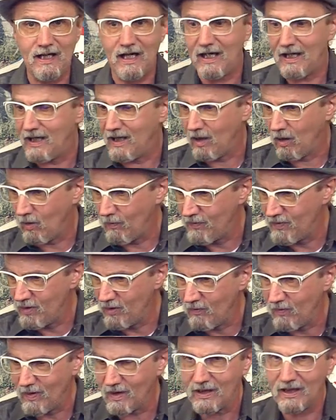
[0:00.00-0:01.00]
I hope
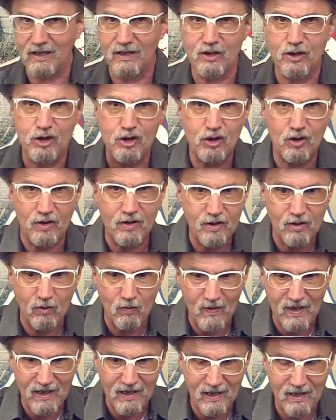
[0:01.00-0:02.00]
you will enjoy your
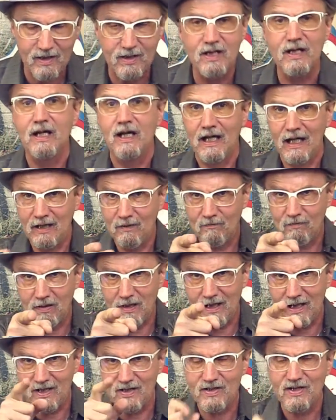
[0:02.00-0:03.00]
weekend, and
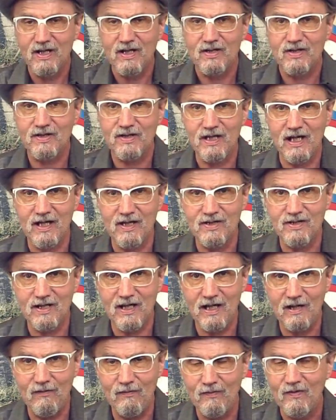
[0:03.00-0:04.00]
please stay
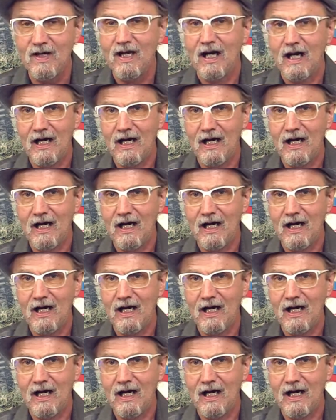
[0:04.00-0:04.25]
safe.